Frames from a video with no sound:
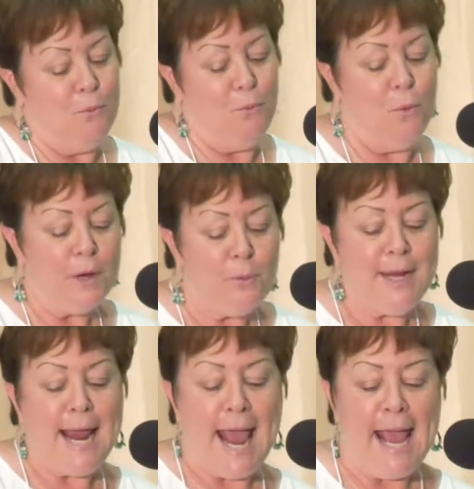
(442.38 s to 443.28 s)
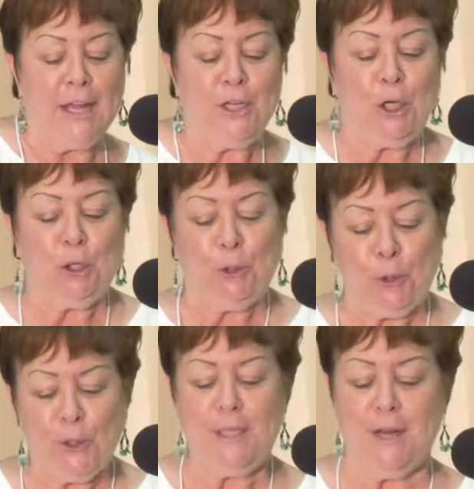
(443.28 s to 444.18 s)
What we had
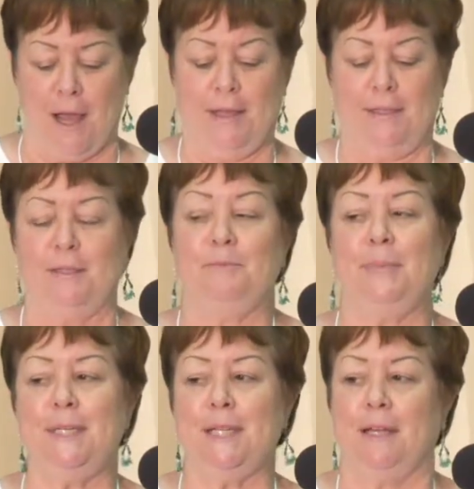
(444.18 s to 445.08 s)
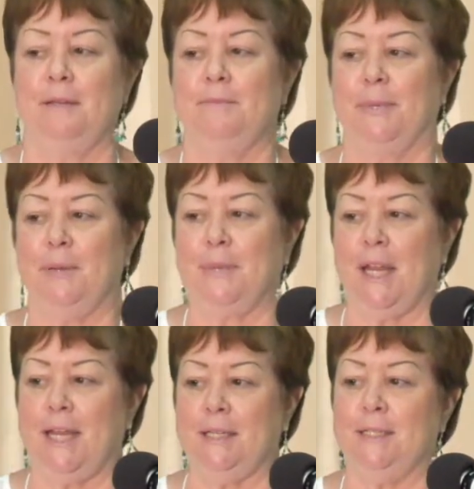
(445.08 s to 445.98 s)
could not be done by
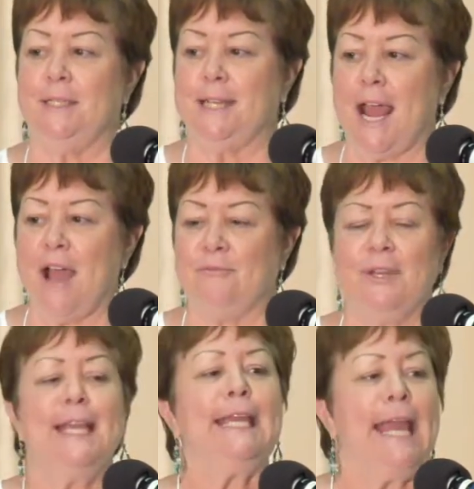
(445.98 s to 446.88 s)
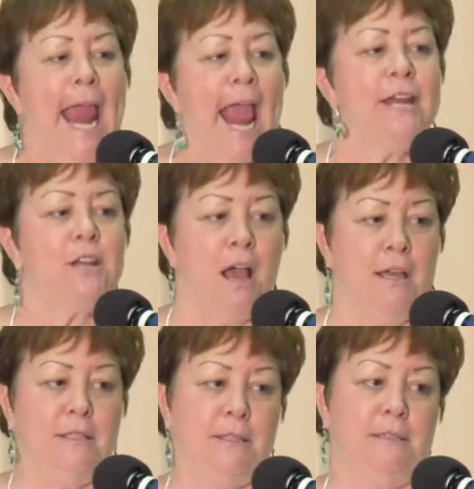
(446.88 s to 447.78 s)
paying staff,
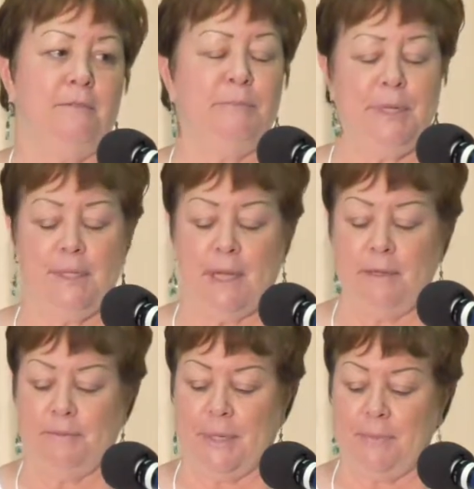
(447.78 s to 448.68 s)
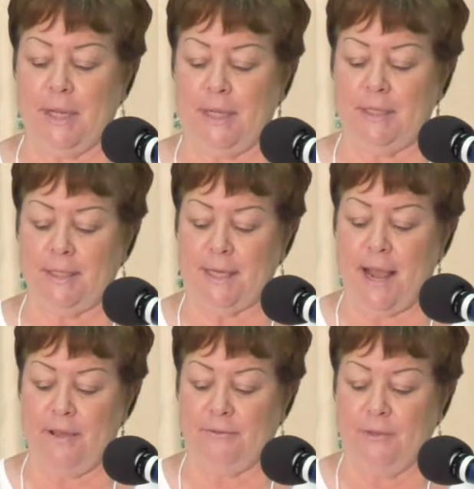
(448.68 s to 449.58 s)
cannot be done by paying
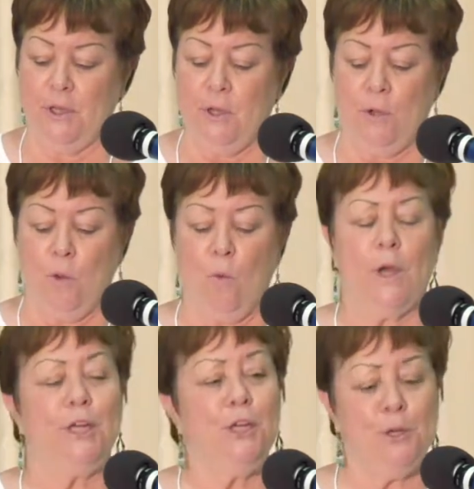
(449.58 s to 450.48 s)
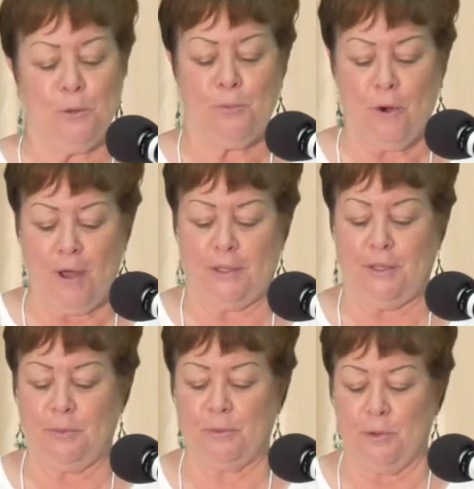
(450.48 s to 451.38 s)
staff. What you brought
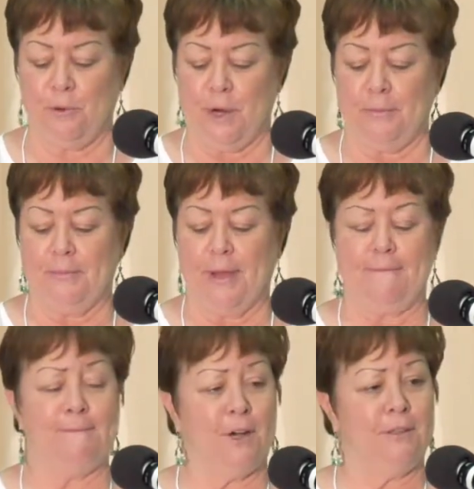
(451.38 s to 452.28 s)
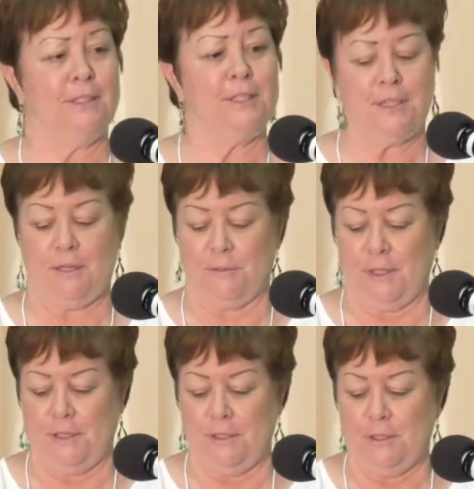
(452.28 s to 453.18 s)
to the program by
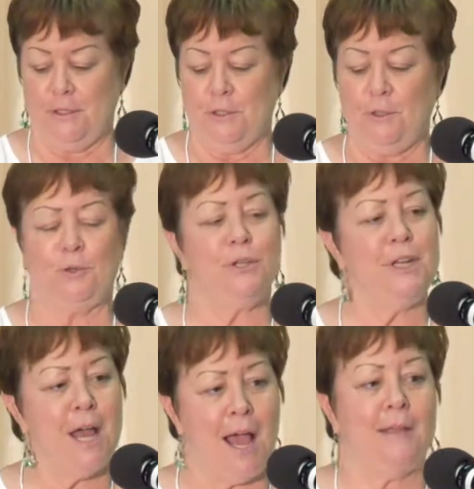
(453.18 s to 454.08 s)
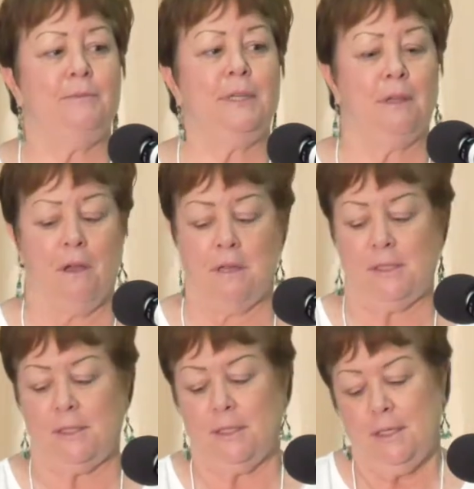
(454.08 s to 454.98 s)
volunteering could not be
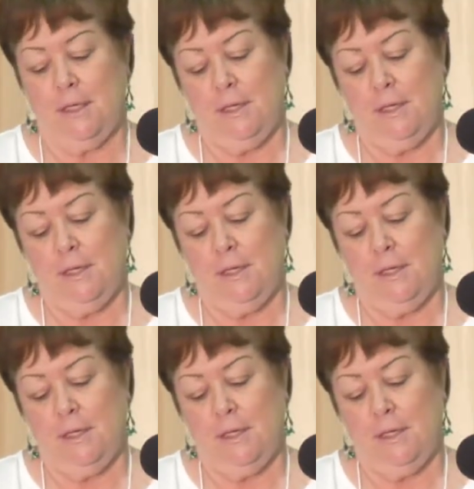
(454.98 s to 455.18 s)
lost.